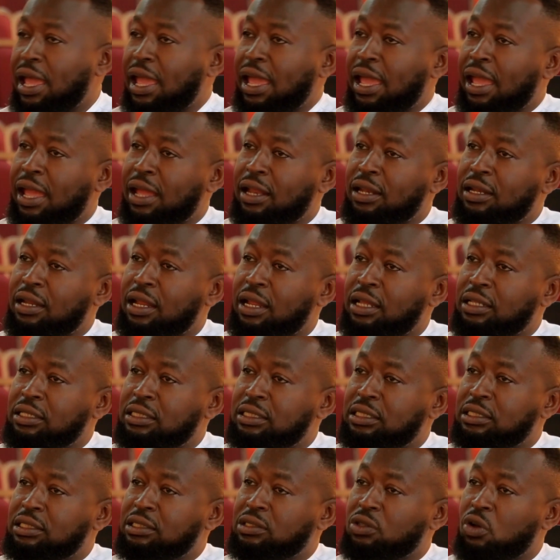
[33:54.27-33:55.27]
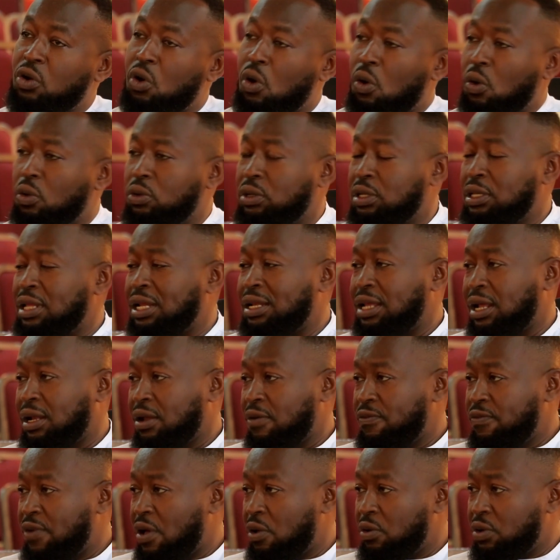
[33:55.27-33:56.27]
and it's called the Dada
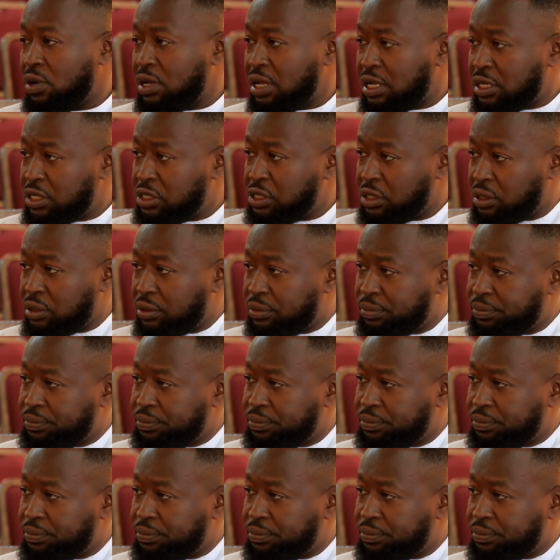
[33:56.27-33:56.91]
Foundation